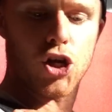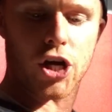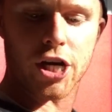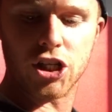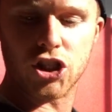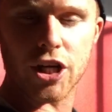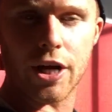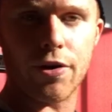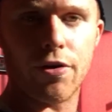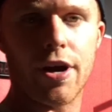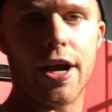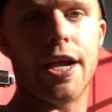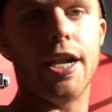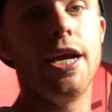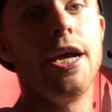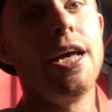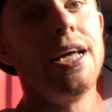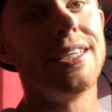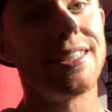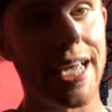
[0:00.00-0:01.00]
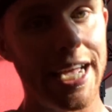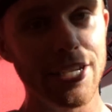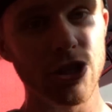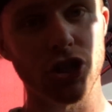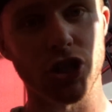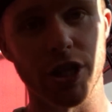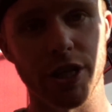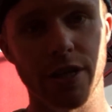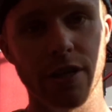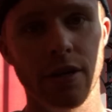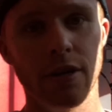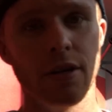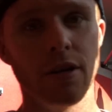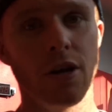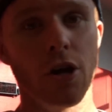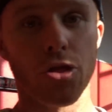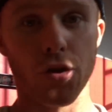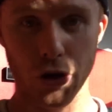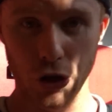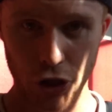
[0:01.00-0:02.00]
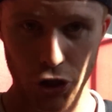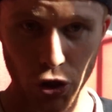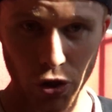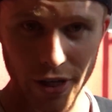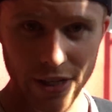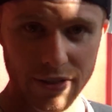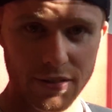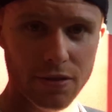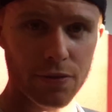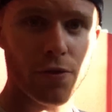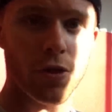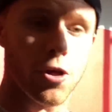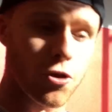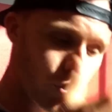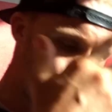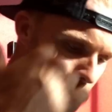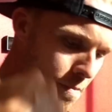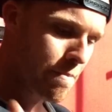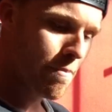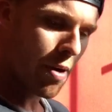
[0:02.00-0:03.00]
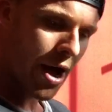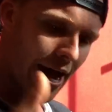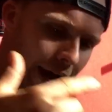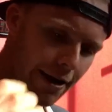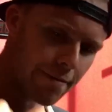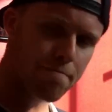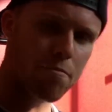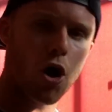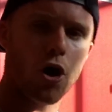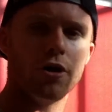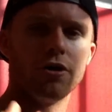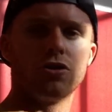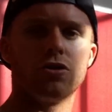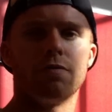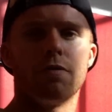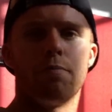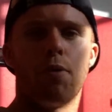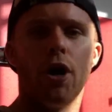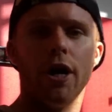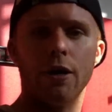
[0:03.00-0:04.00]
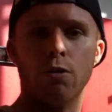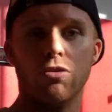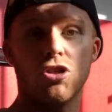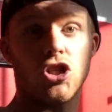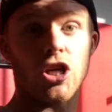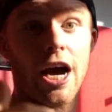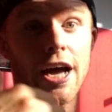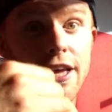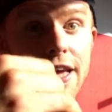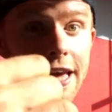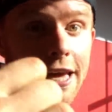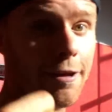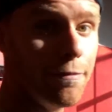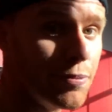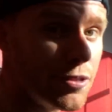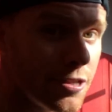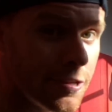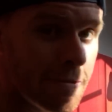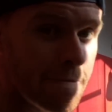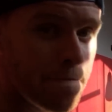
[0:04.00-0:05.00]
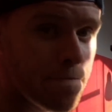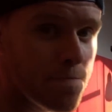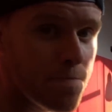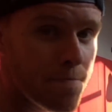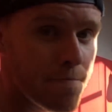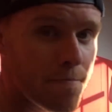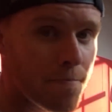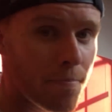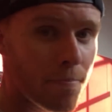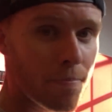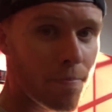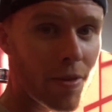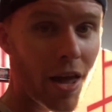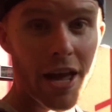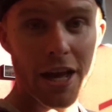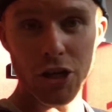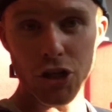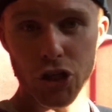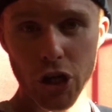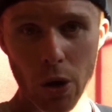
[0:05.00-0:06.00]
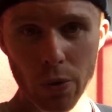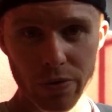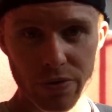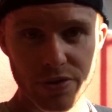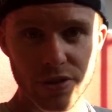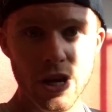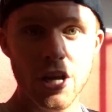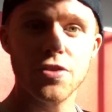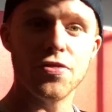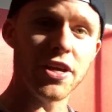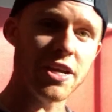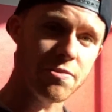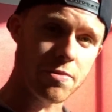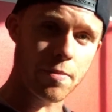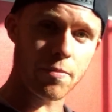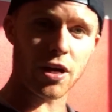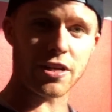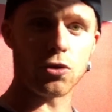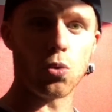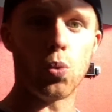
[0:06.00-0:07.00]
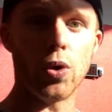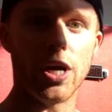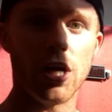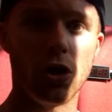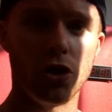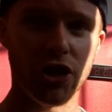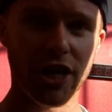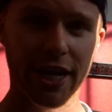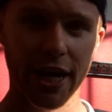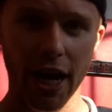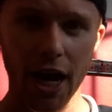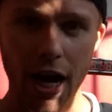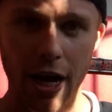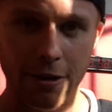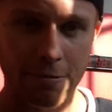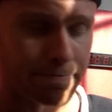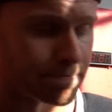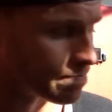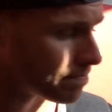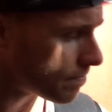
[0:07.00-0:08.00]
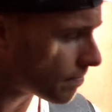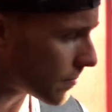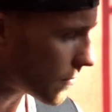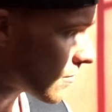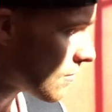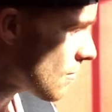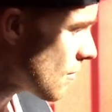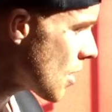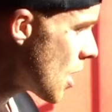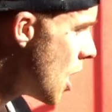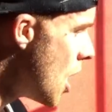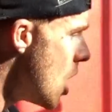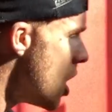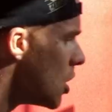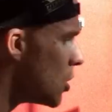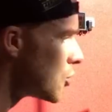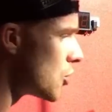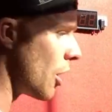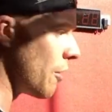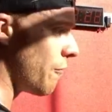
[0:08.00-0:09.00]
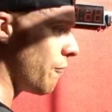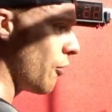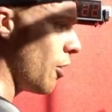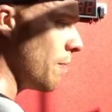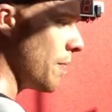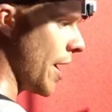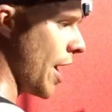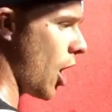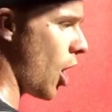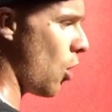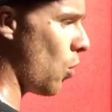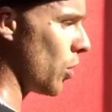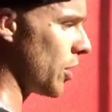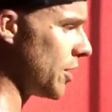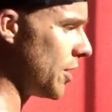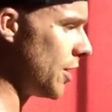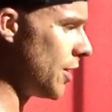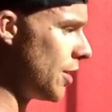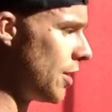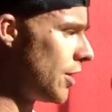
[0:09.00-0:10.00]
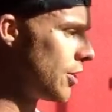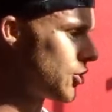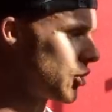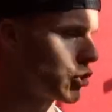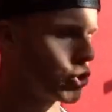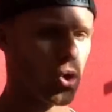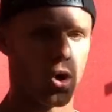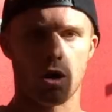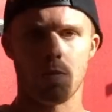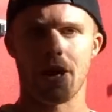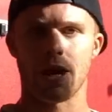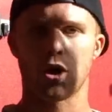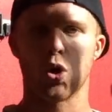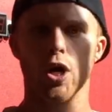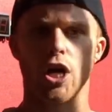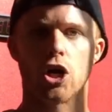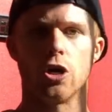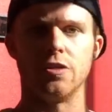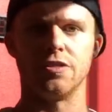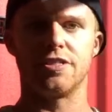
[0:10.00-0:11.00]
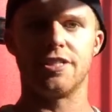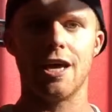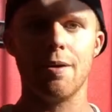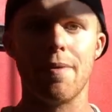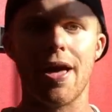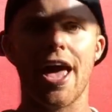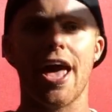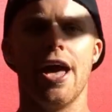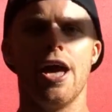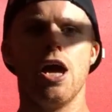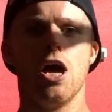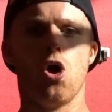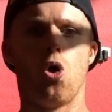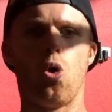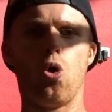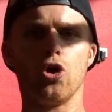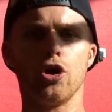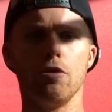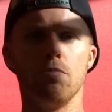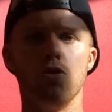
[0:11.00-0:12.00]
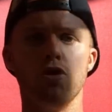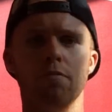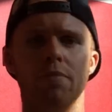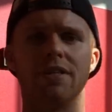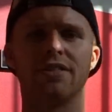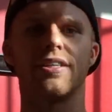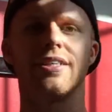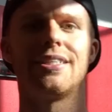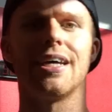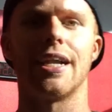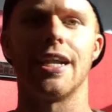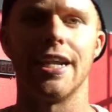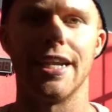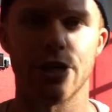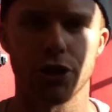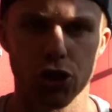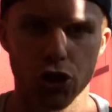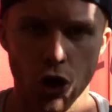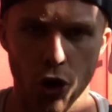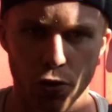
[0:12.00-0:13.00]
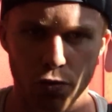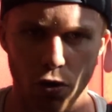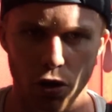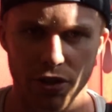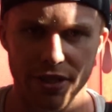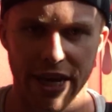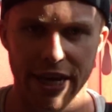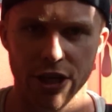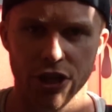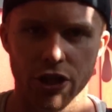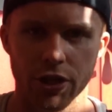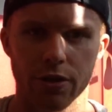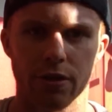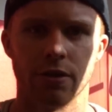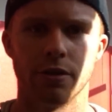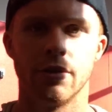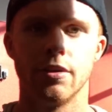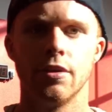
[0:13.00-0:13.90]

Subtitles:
you can generate tension through your joints, through your main motors of the body, which are your hips and your shoulders. Think of them like the wheel on your car. So from there, I want to just talk about a quick concept. All your movements are done in external rotation.